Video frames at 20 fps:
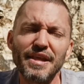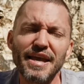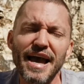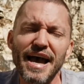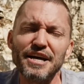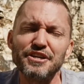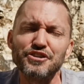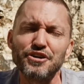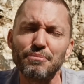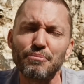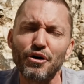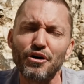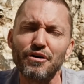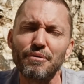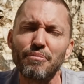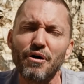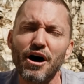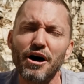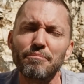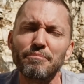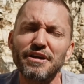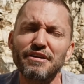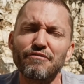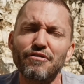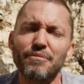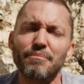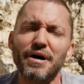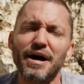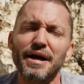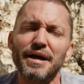cast your burden upon me,
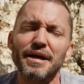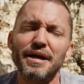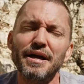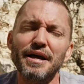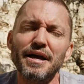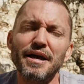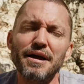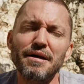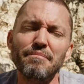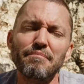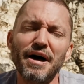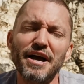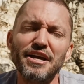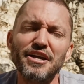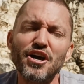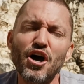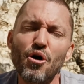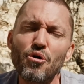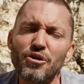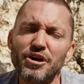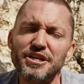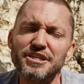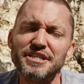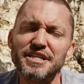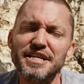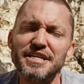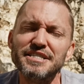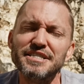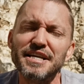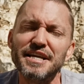for my yoke
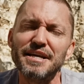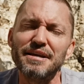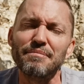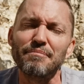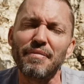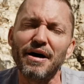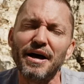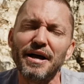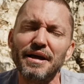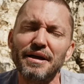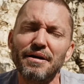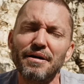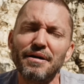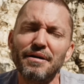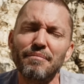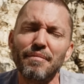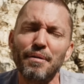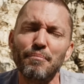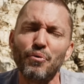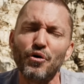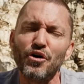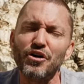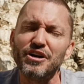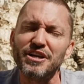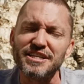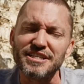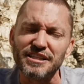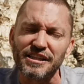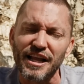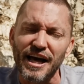is easy and my
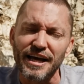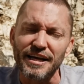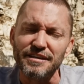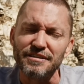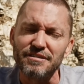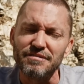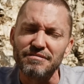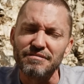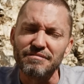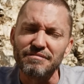burden is light.